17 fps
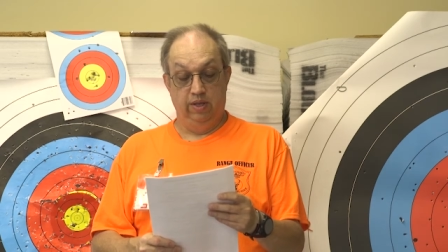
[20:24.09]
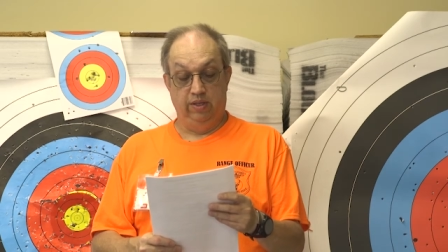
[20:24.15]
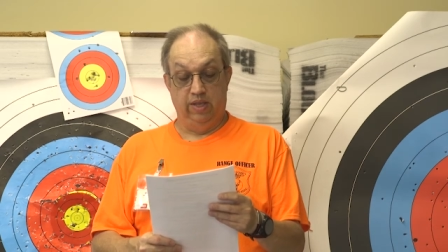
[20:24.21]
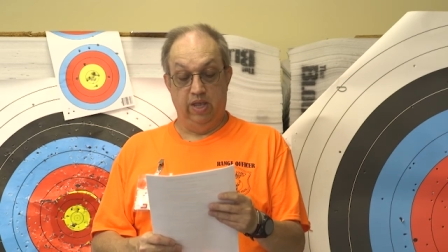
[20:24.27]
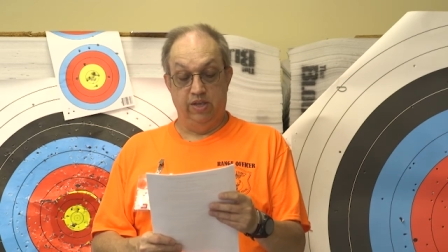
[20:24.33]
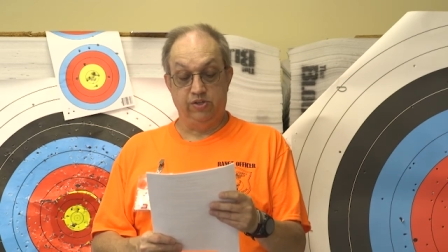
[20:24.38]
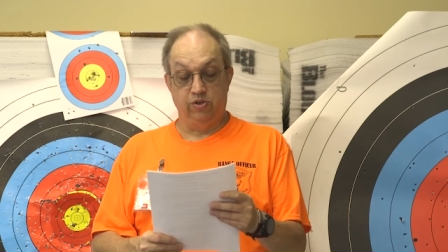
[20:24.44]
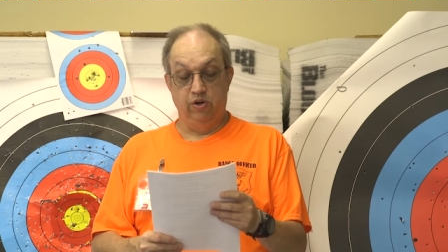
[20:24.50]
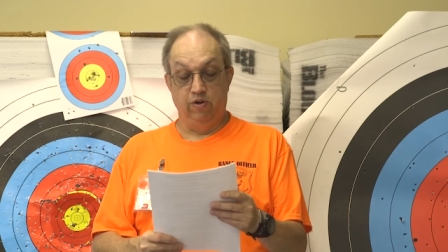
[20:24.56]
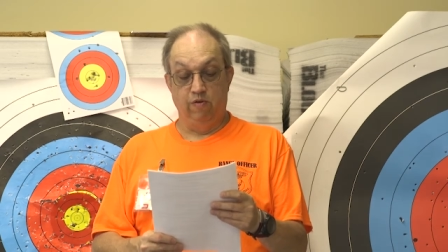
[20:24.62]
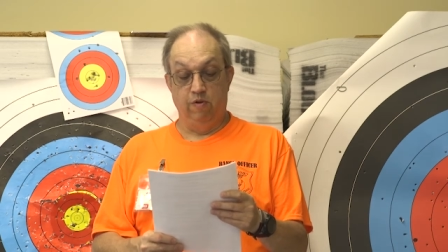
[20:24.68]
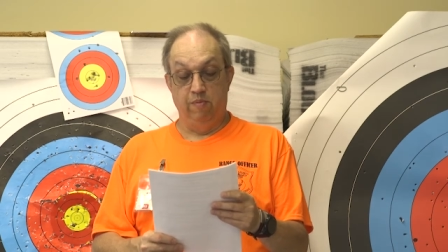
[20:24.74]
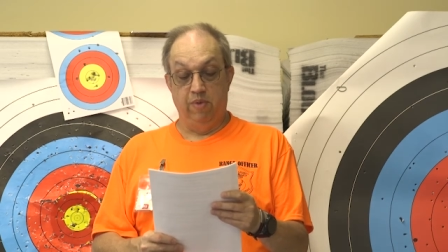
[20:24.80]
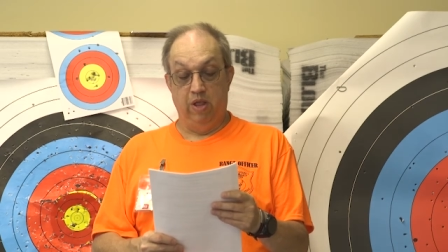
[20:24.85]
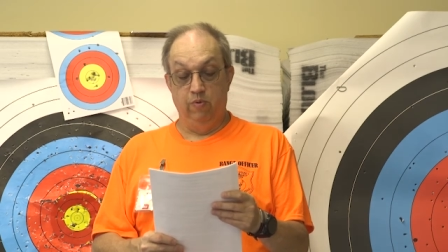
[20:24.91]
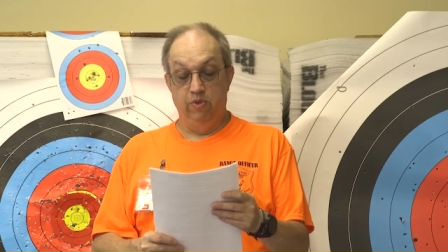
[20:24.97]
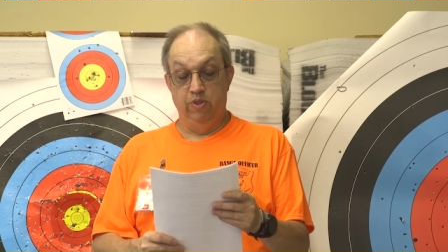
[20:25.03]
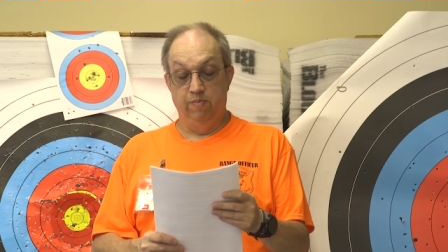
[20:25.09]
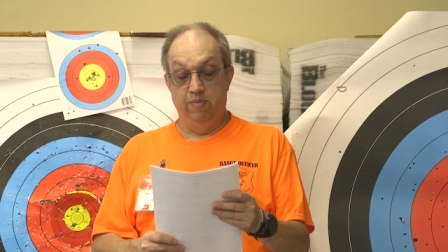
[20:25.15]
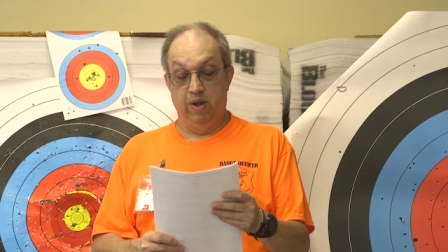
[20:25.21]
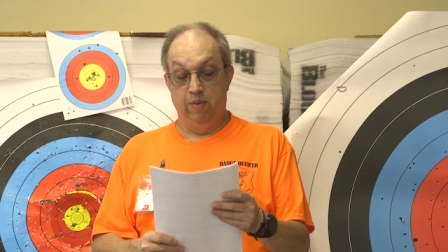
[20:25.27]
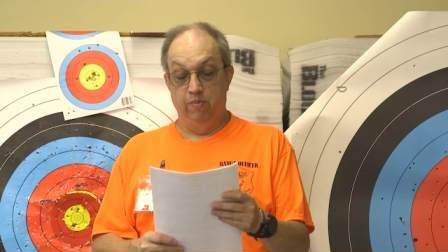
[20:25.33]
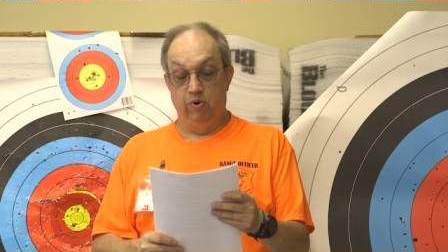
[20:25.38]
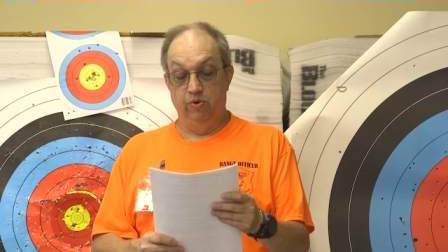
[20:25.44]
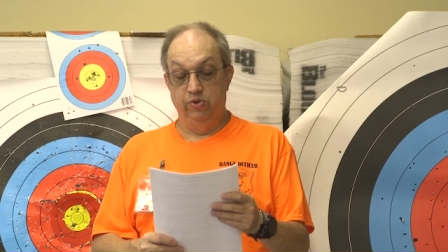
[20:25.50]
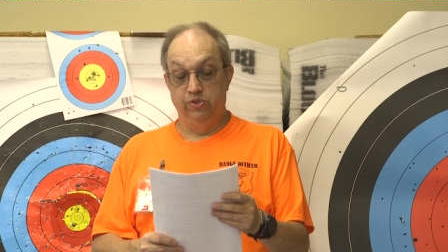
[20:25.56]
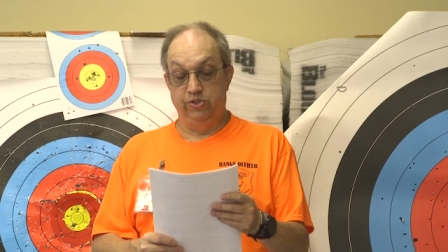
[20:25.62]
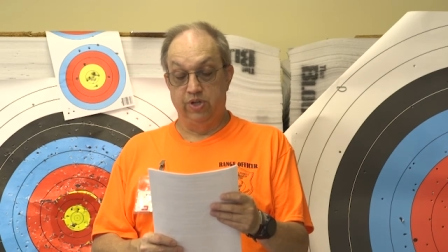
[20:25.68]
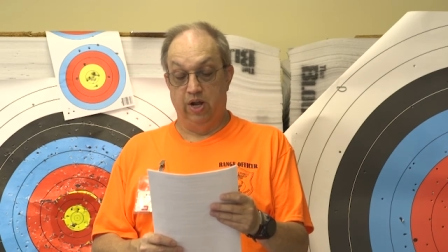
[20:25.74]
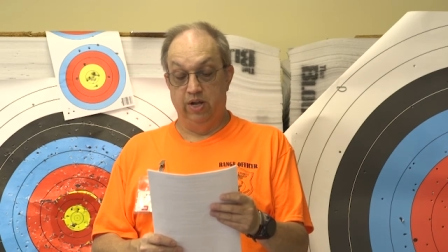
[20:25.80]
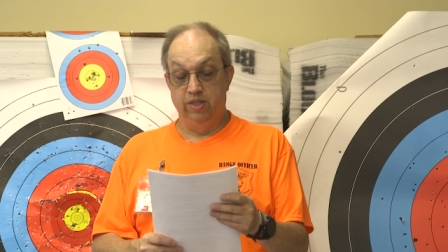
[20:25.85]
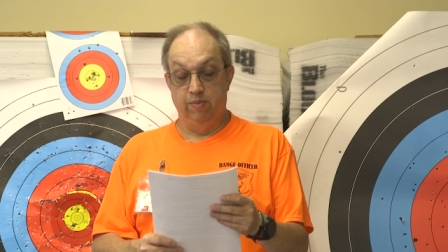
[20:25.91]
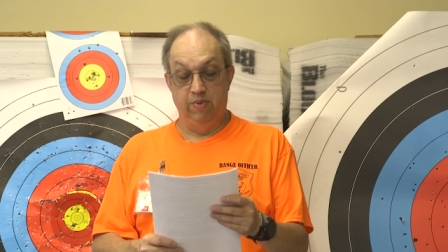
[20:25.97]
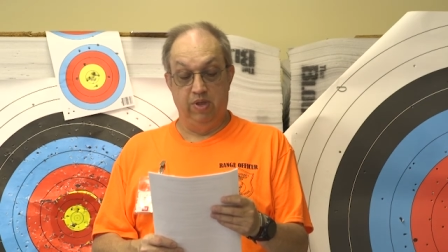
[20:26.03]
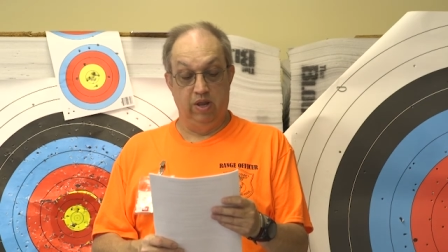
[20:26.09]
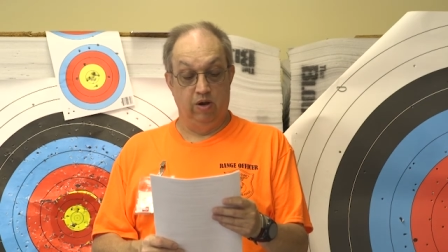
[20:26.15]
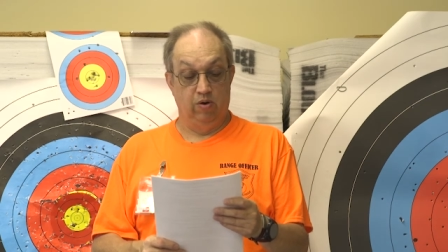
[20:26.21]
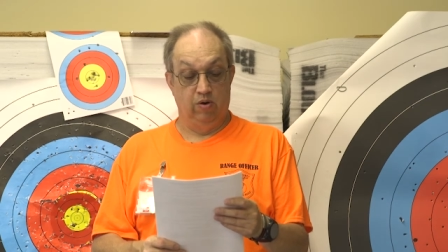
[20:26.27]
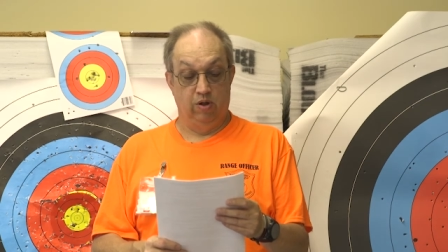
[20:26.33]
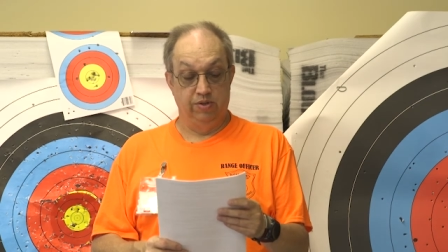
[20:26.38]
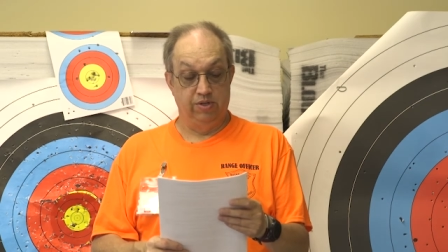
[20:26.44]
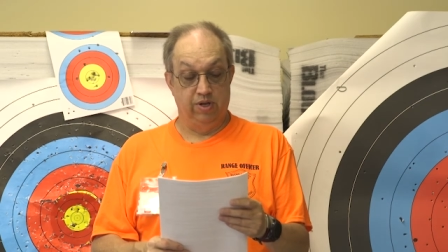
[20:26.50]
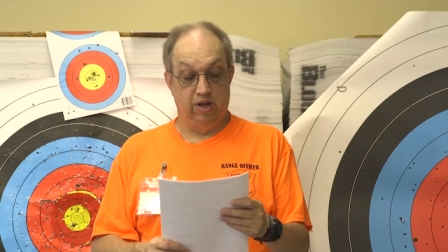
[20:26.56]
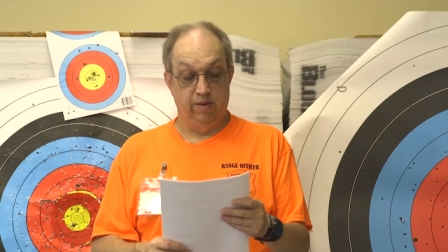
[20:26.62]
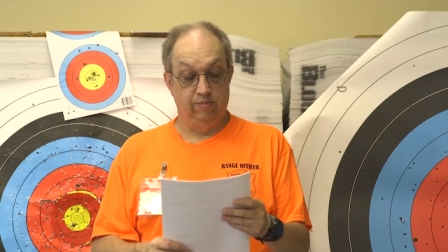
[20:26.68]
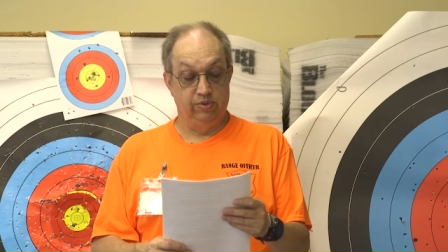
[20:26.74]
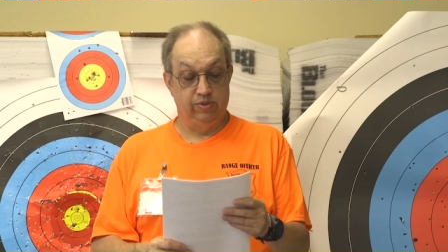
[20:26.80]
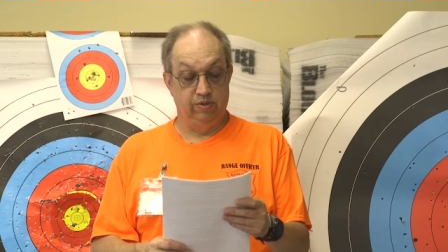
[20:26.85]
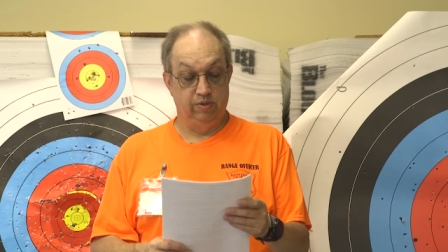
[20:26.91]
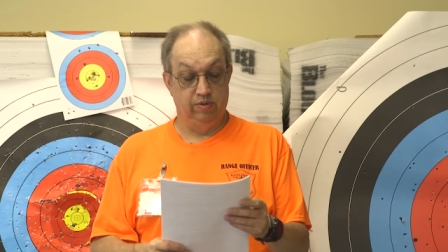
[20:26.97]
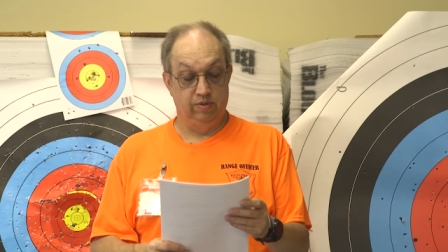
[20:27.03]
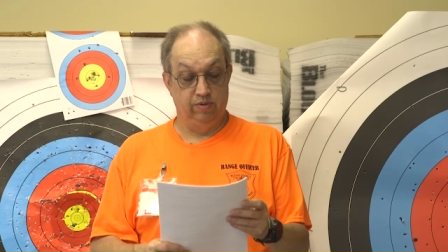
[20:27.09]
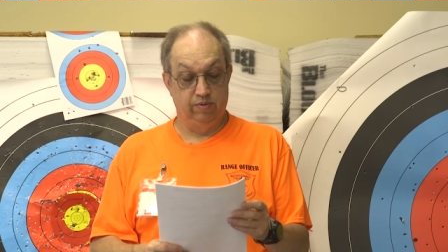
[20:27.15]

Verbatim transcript: Guests are to remain with the member who signed them in at all times.